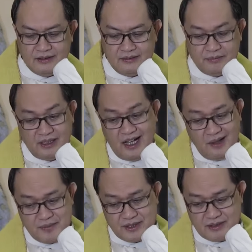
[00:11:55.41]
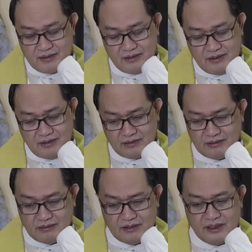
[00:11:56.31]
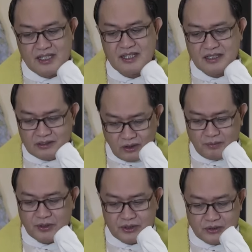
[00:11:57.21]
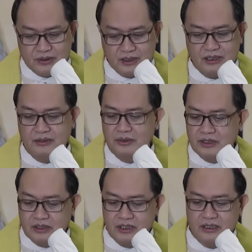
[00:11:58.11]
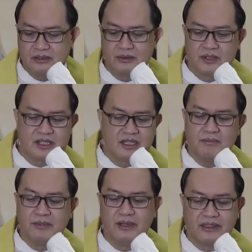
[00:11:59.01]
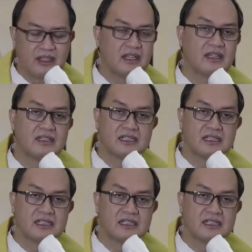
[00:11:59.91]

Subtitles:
Perhaps this is an opportunity to return to the simple thing that